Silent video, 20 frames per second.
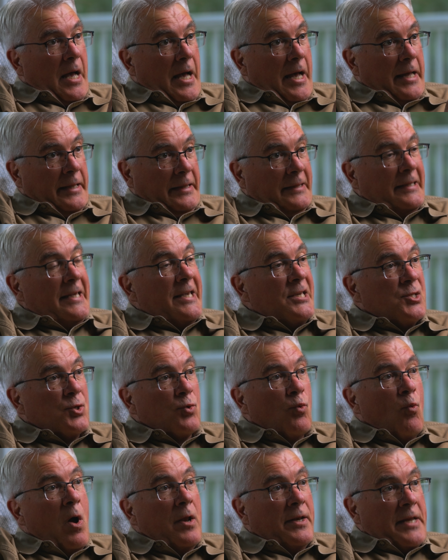at
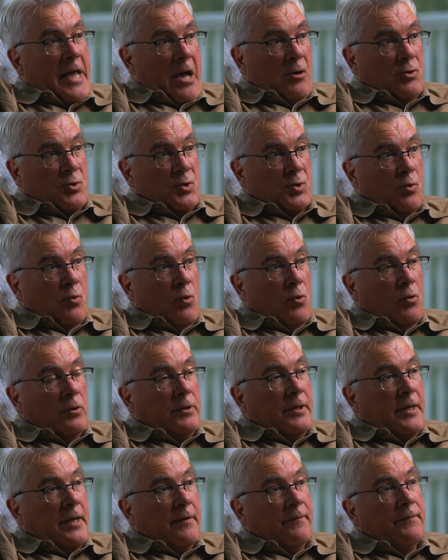least one
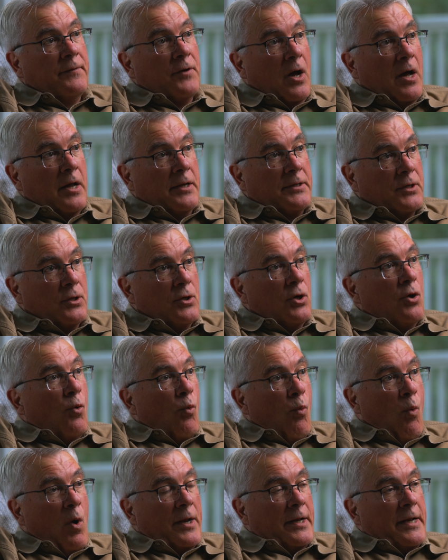household, if not
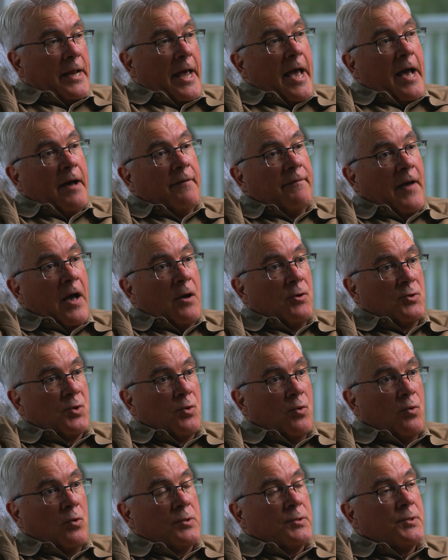1.5
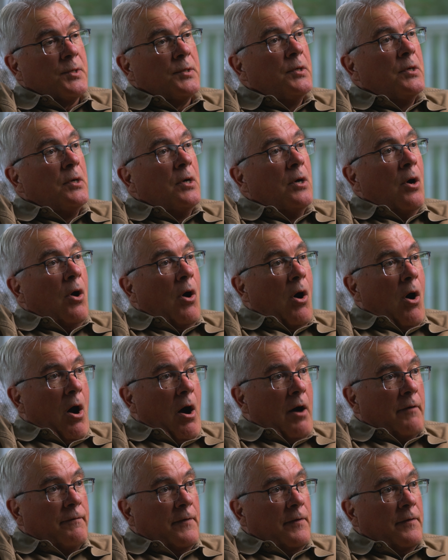households,
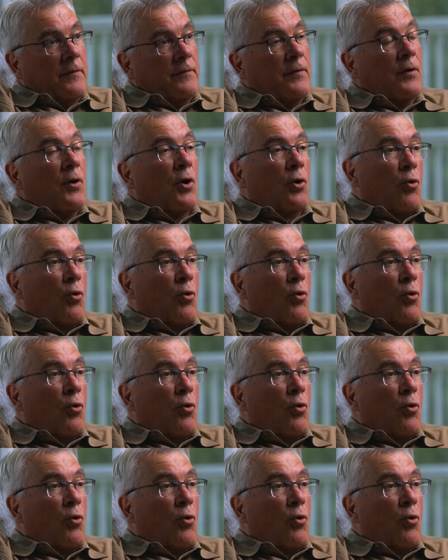off of a